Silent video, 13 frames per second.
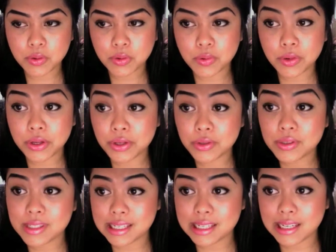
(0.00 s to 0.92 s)
what you
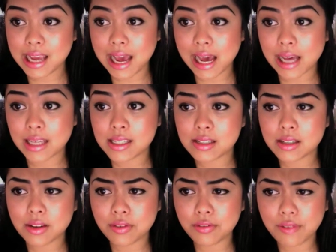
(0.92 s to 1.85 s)
see as
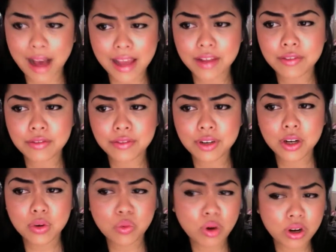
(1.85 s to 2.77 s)
five
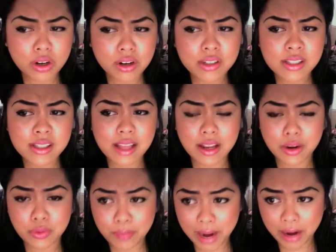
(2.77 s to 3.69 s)
workers that are
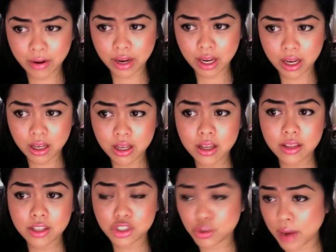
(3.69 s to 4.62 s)
repairing
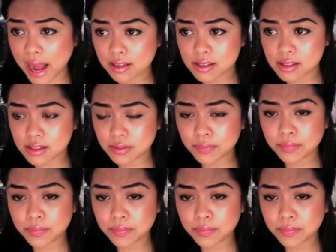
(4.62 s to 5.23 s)
the tracks.